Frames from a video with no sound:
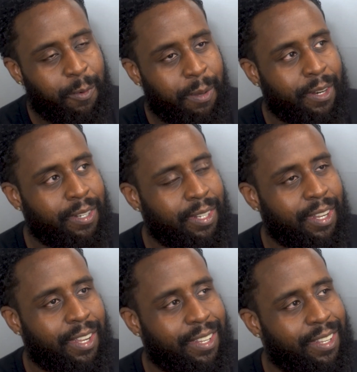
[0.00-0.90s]
women.
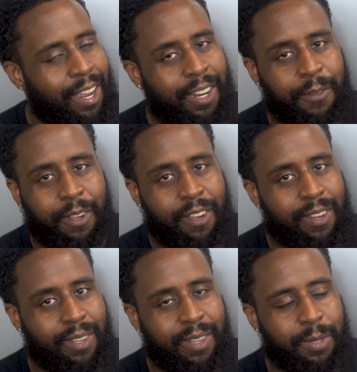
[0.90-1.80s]
I love
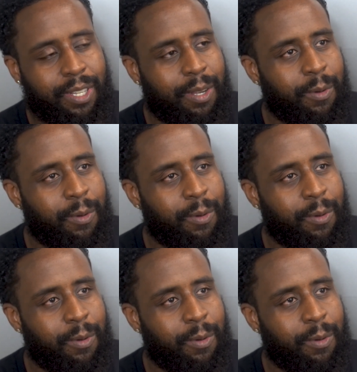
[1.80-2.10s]
y'all. You know what I'm saying?